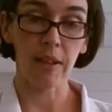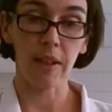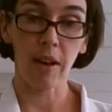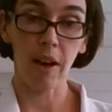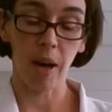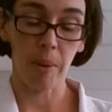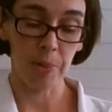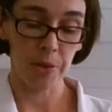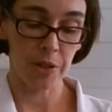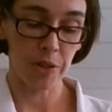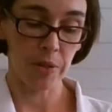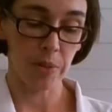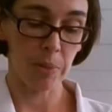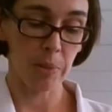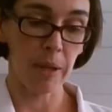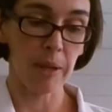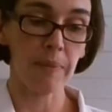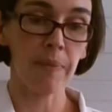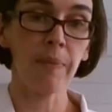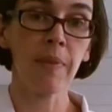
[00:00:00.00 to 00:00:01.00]
the optional
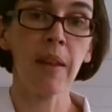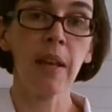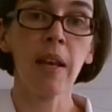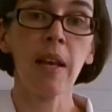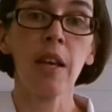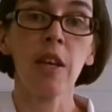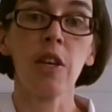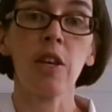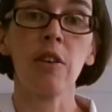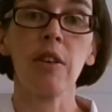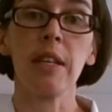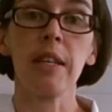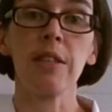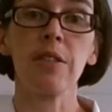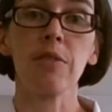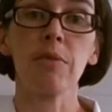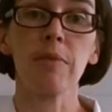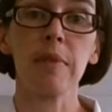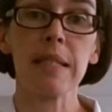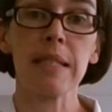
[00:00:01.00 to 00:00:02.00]
one, you need
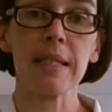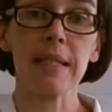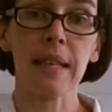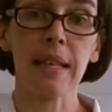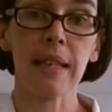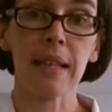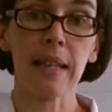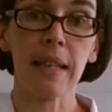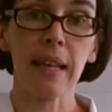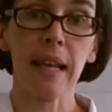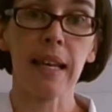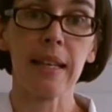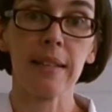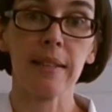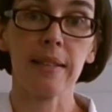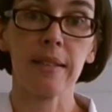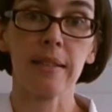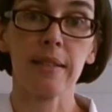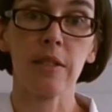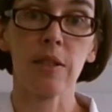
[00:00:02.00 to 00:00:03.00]
to reset the
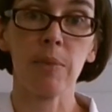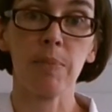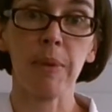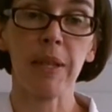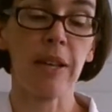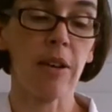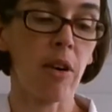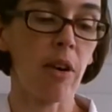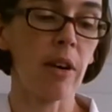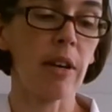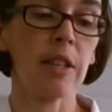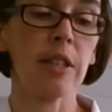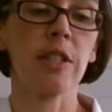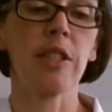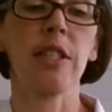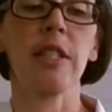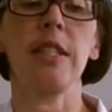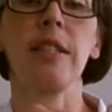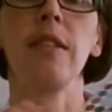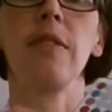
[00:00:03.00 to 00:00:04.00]
lights to be
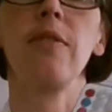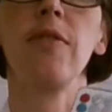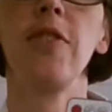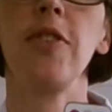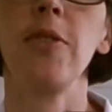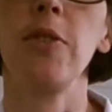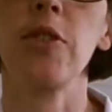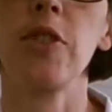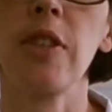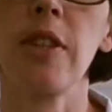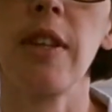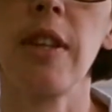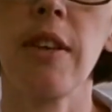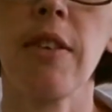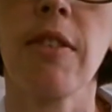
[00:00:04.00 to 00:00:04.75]
orange, teal, and fuchsia.